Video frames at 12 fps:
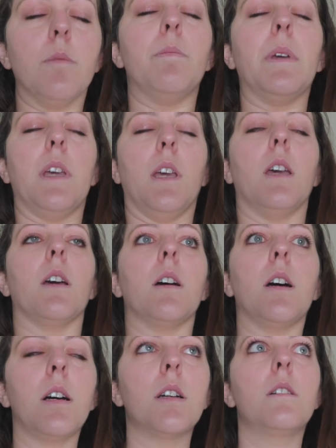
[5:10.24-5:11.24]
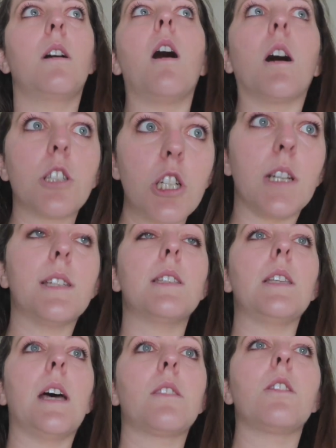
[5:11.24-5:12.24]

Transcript: be conscious that